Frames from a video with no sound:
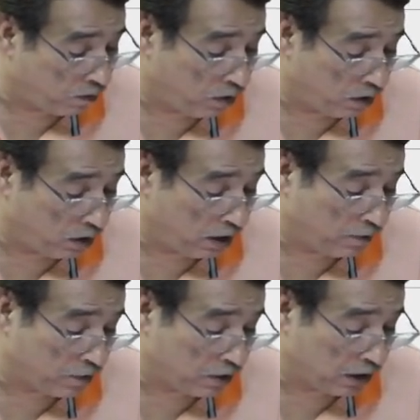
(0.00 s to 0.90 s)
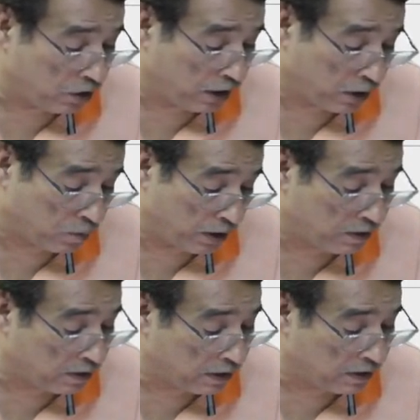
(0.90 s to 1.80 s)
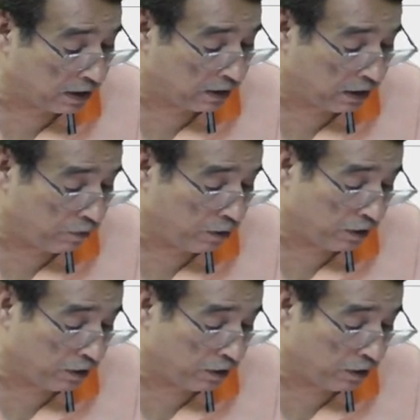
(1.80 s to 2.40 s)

If such expenses are given,